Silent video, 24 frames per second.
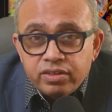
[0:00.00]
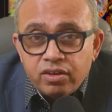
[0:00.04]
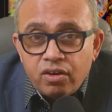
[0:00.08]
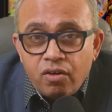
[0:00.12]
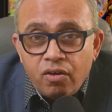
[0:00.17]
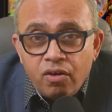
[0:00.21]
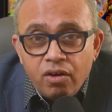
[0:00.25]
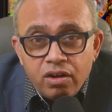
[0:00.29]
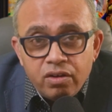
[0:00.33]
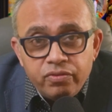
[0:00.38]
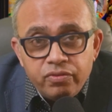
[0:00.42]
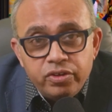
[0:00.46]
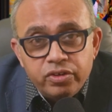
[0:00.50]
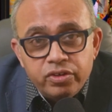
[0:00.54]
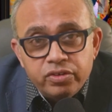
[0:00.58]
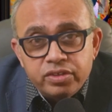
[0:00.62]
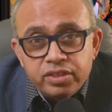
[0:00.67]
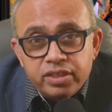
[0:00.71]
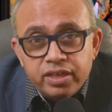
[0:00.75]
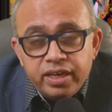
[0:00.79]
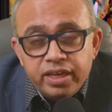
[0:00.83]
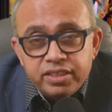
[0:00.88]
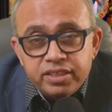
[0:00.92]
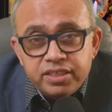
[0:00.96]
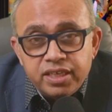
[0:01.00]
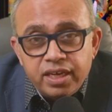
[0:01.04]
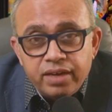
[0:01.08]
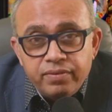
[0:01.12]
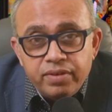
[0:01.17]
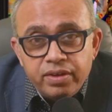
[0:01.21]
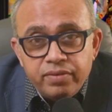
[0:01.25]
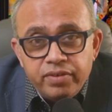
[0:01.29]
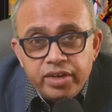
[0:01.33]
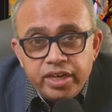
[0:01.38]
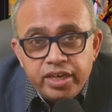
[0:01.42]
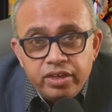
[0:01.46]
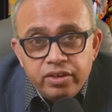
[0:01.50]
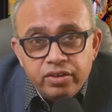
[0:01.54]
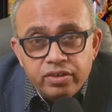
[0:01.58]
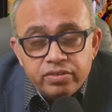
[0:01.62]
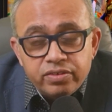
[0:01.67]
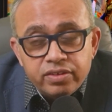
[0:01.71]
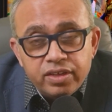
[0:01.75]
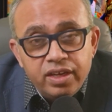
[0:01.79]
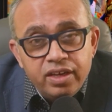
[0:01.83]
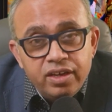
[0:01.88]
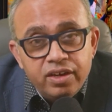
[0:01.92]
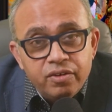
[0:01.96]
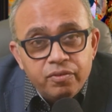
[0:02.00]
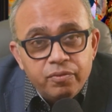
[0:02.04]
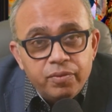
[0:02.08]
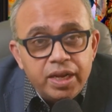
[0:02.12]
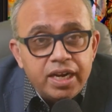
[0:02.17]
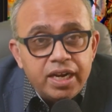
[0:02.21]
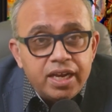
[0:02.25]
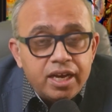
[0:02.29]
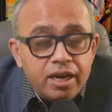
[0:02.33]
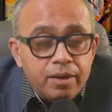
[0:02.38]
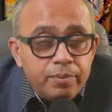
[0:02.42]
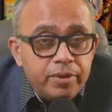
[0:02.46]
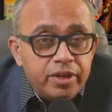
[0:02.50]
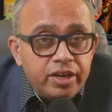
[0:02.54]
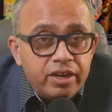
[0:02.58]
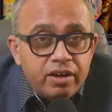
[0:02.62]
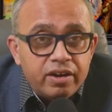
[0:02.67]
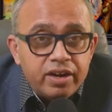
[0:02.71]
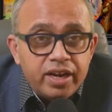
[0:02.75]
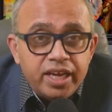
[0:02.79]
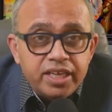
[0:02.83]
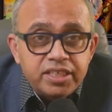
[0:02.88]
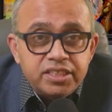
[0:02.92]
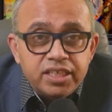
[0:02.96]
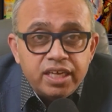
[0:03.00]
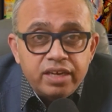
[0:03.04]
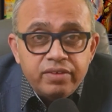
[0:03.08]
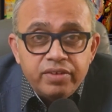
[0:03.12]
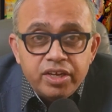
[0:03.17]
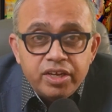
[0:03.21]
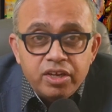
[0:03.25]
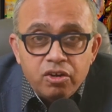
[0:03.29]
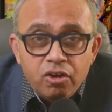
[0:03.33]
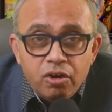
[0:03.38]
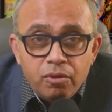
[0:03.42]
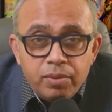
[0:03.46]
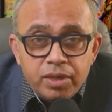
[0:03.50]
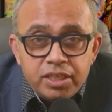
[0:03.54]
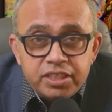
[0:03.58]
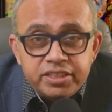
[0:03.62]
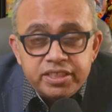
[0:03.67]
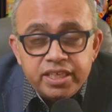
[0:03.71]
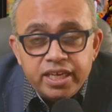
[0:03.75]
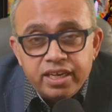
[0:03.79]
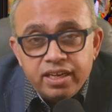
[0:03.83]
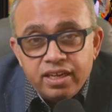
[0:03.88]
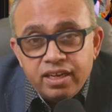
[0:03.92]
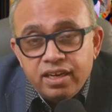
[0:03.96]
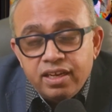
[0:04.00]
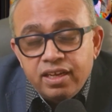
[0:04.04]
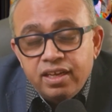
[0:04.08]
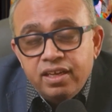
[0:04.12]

all future HIV videos will come in our HIV Global channel,